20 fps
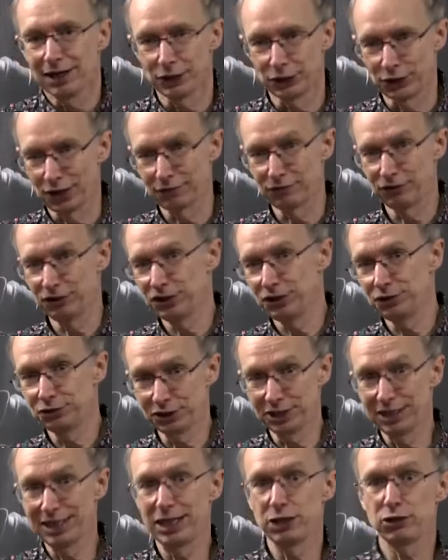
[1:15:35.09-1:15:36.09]
and you're having to
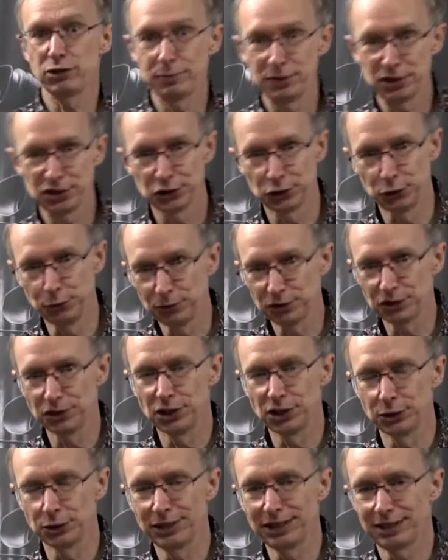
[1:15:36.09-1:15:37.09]
use clear image zoom to
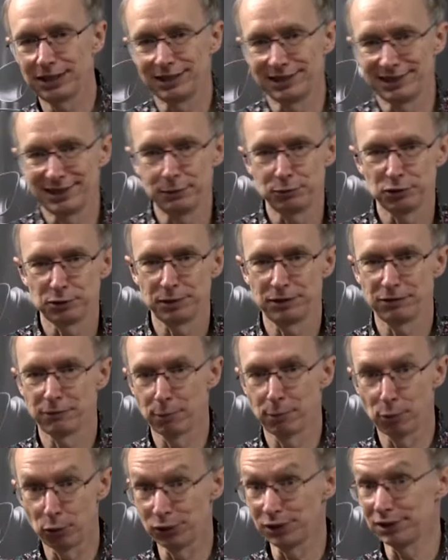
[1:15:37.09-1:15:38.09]
do it, it seems a bit
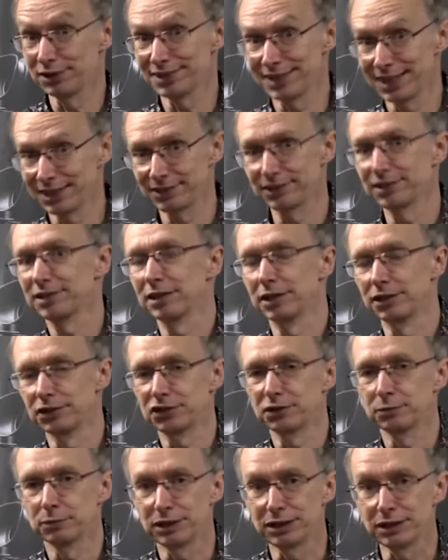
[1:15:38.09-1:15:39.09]
of a pointless
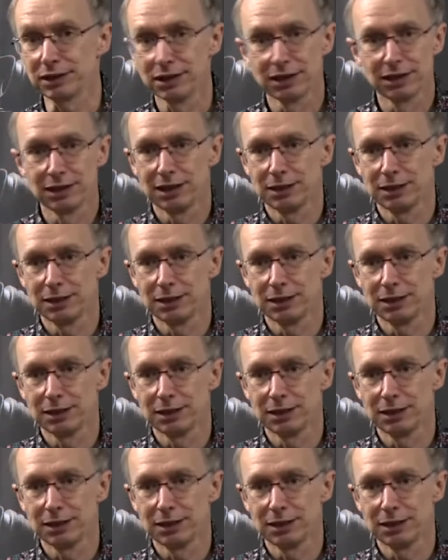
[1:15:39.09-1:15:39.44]
exercise to me